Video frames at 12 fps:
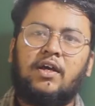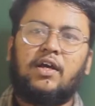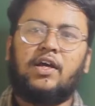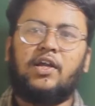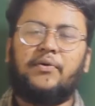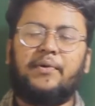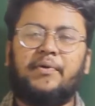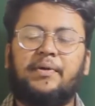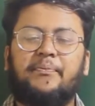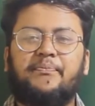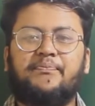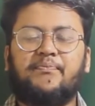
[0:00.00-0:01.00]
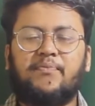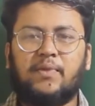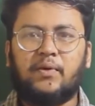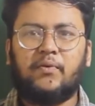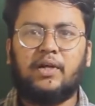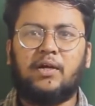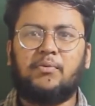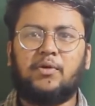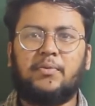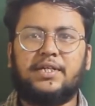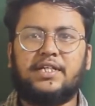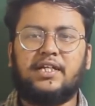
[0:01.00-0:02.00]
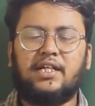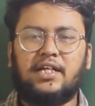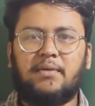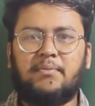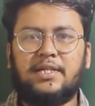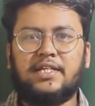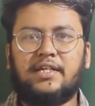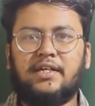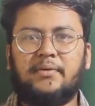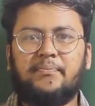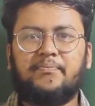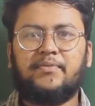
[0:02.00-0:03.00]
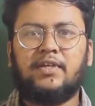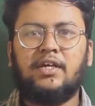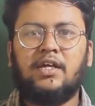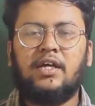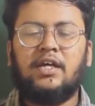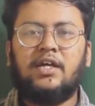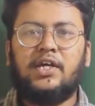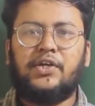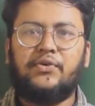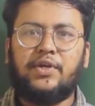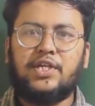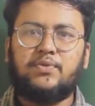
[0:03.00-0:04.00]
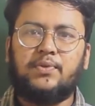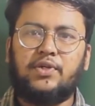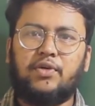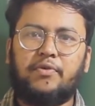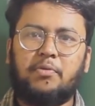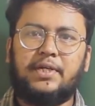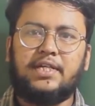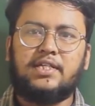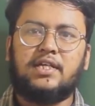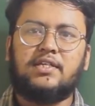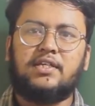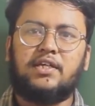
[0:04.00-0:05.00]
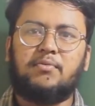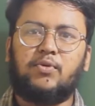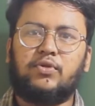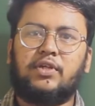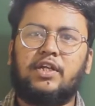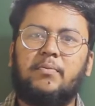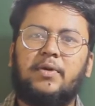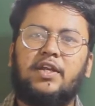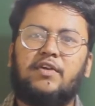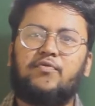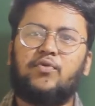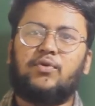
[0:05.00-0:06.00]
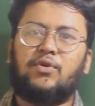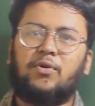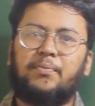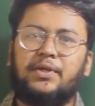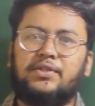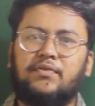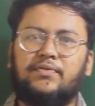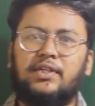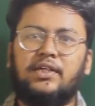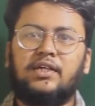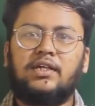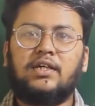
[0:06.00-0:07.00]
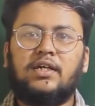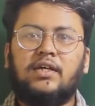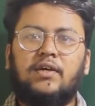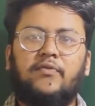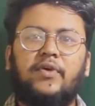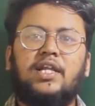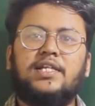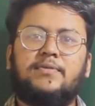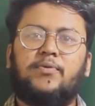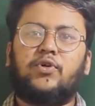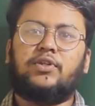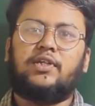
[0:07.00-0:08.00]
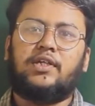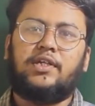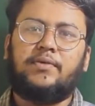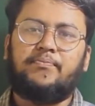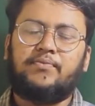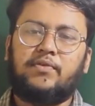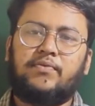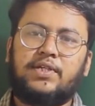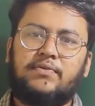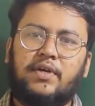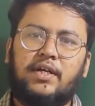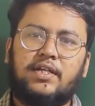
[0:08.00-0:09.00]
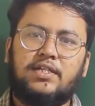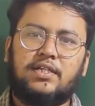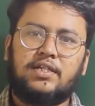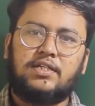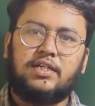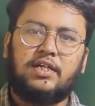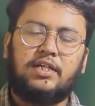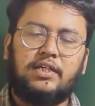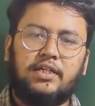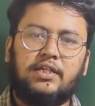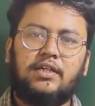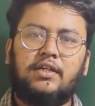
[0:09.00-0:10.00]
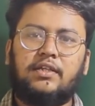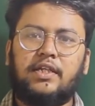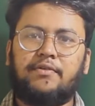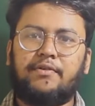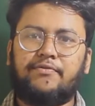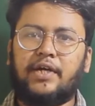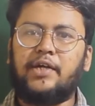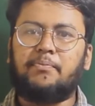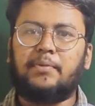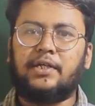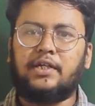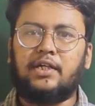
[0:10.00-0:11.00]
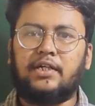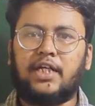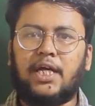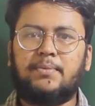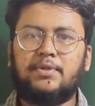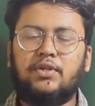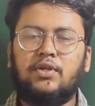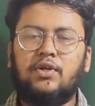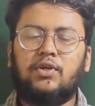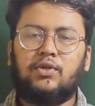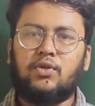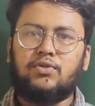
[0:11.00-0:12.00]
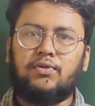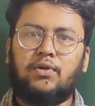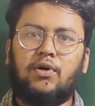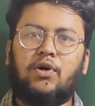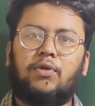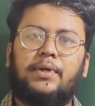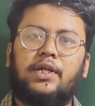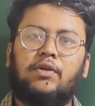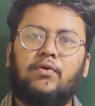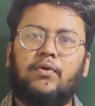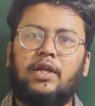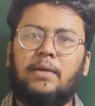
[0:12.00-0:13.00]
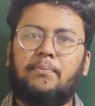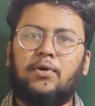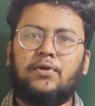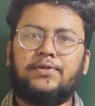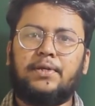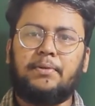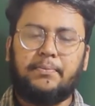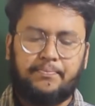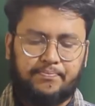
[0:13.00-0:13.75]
Hello everyone, welcome to my channel Chem Insider. In today's video we'll be discussing about the remaining 4 topics of the valence bond theory, which we had discussed earlier. There are 5 particular types. Those are orbital overlap concept,